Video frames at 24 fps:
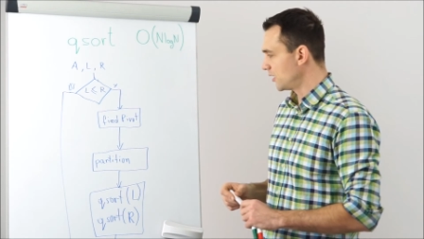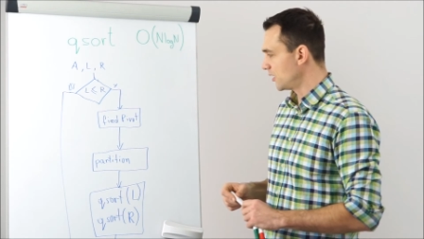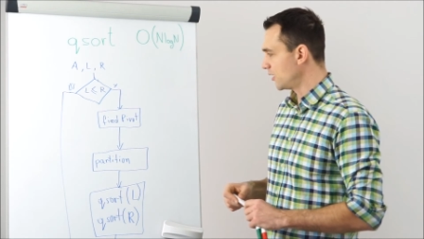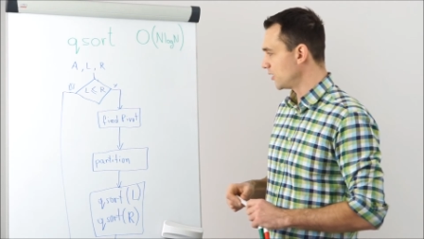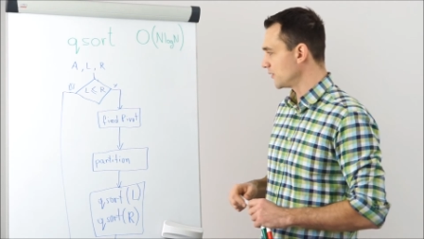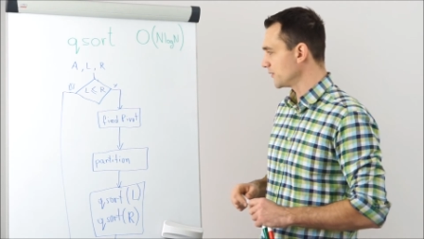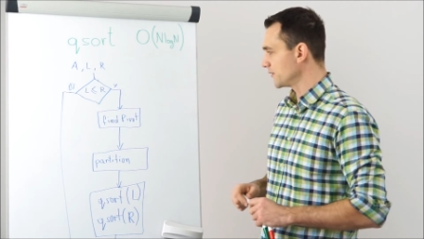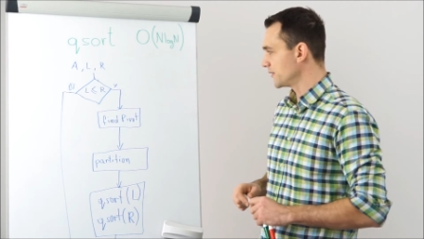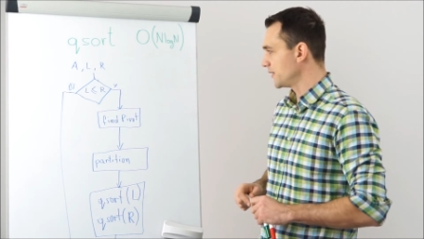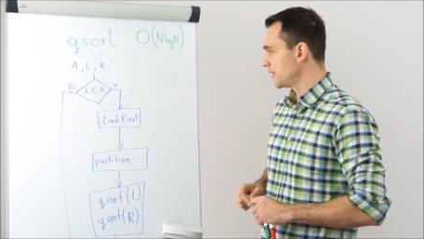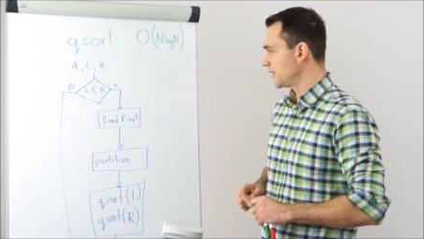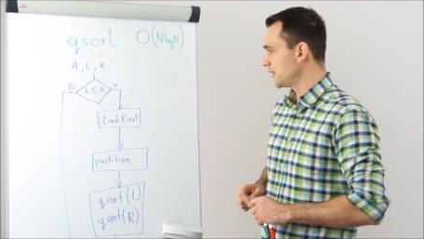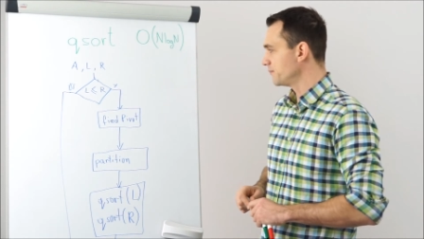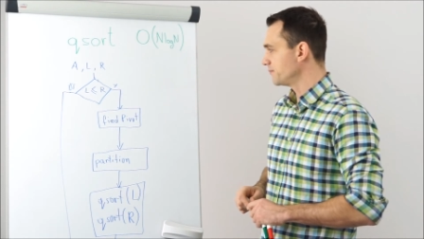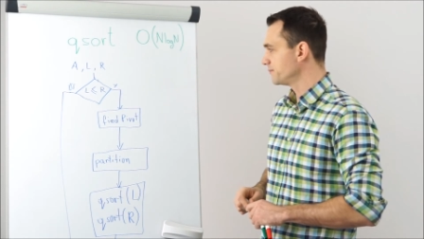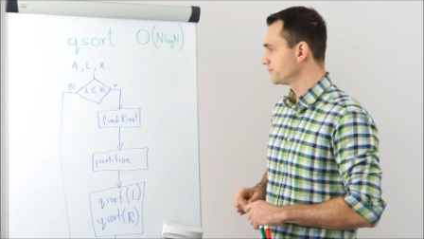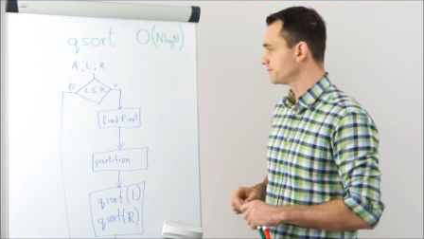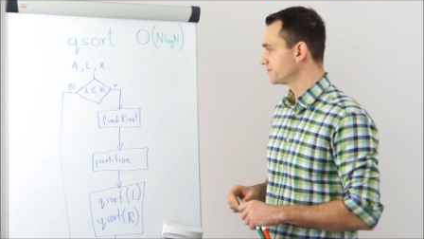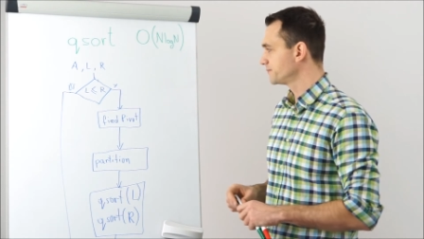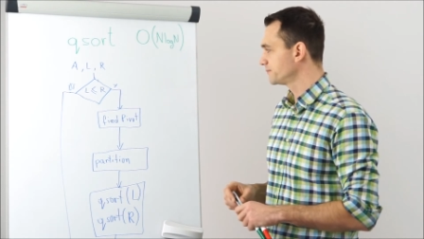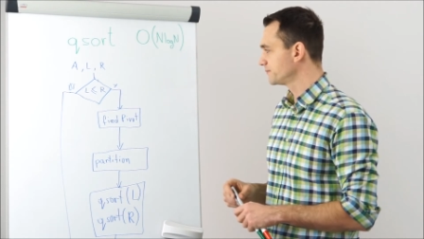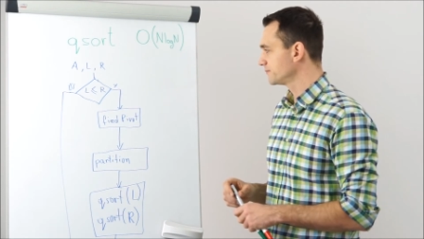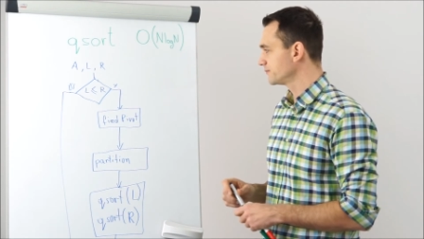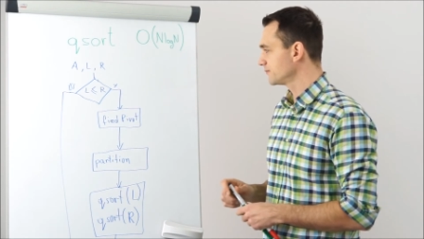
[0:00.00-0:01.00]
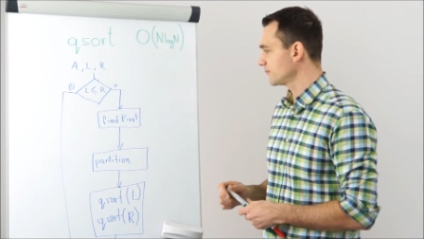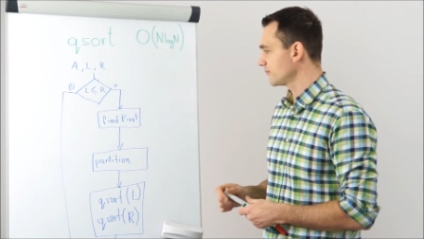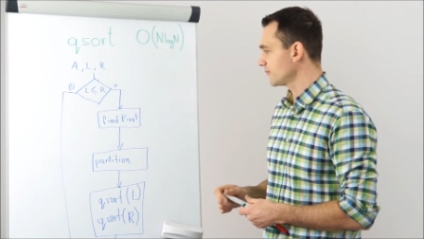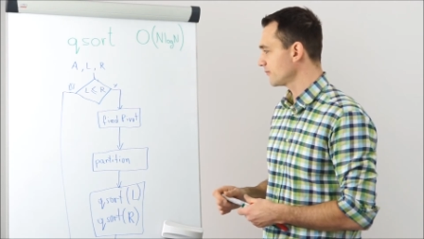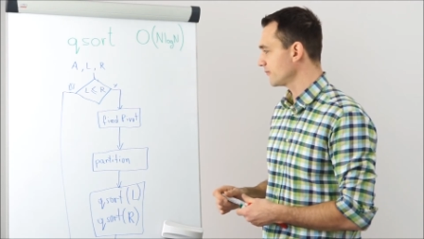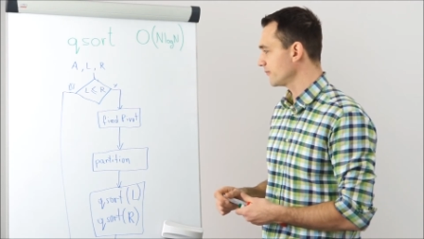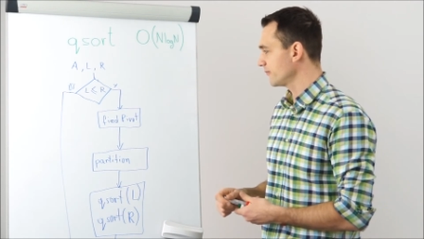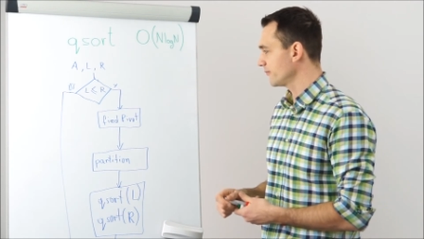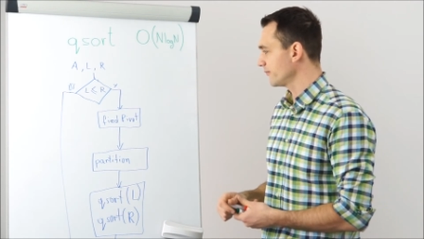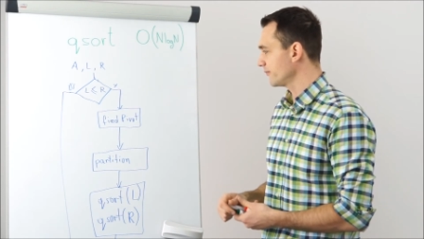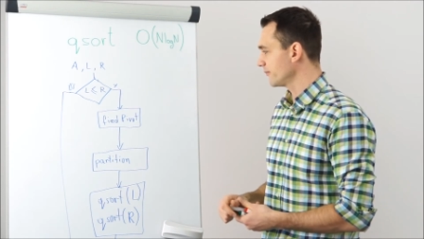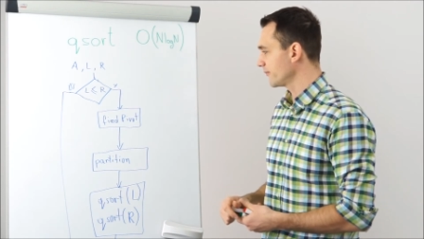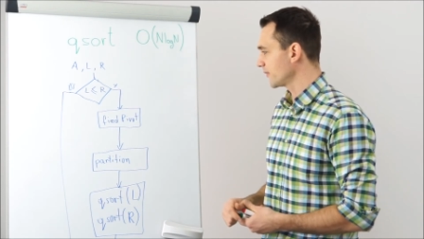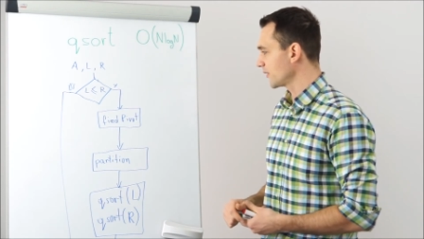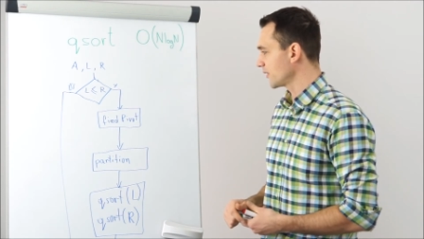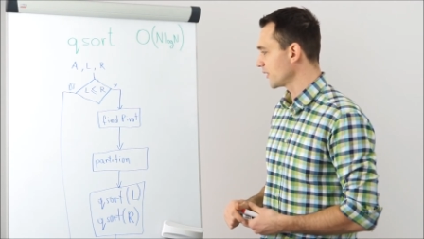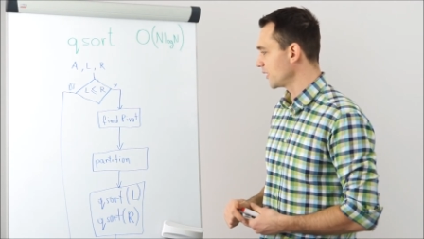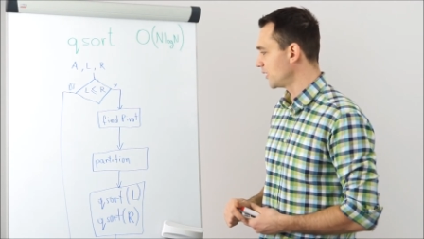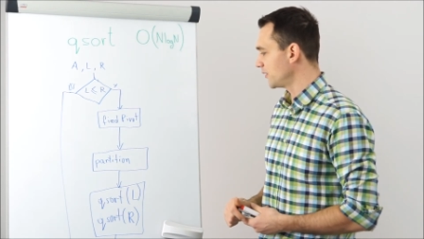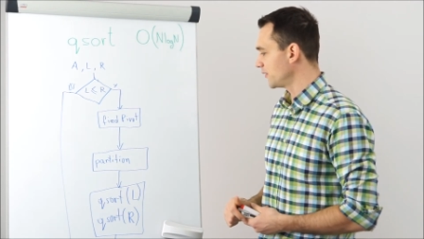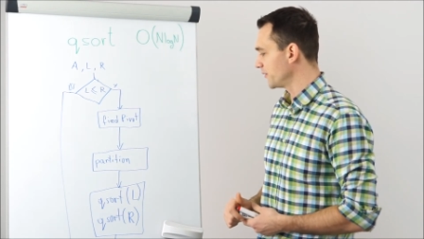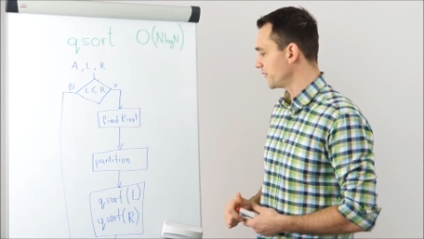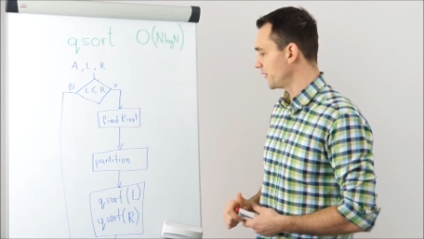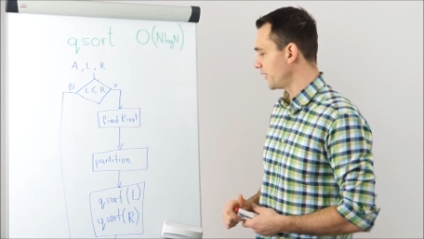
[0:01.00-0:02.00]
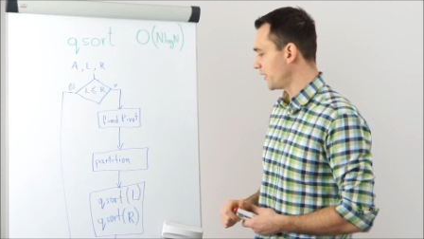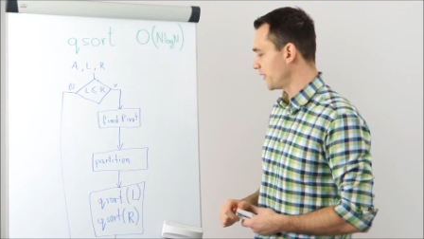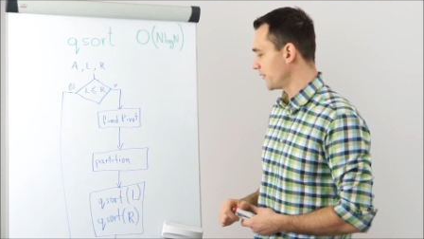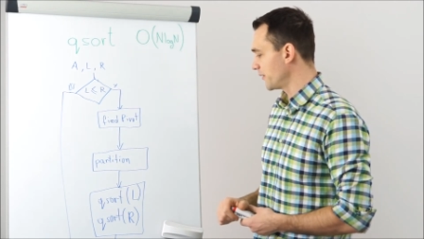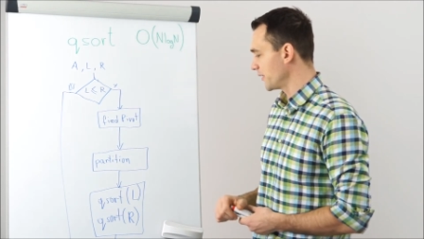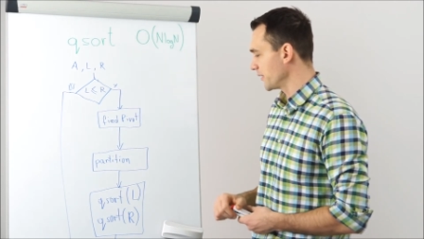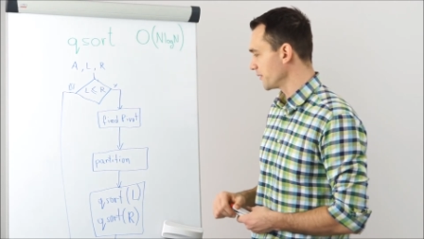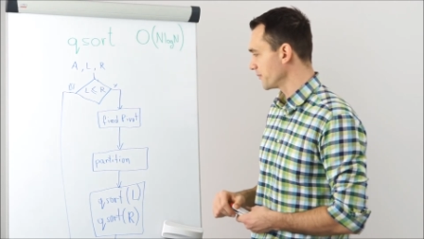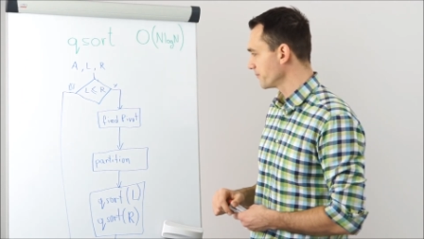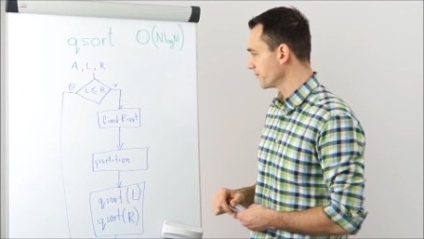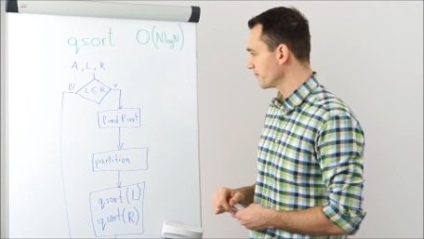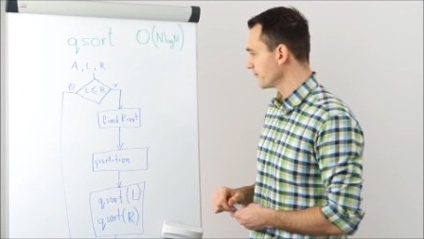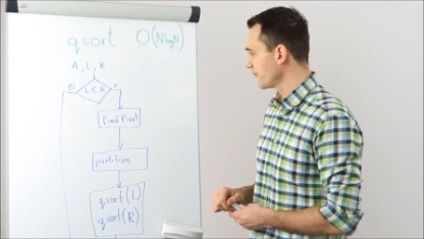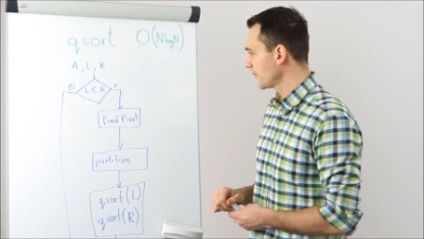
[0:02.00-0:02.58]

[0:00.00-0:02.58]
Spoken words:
of the array.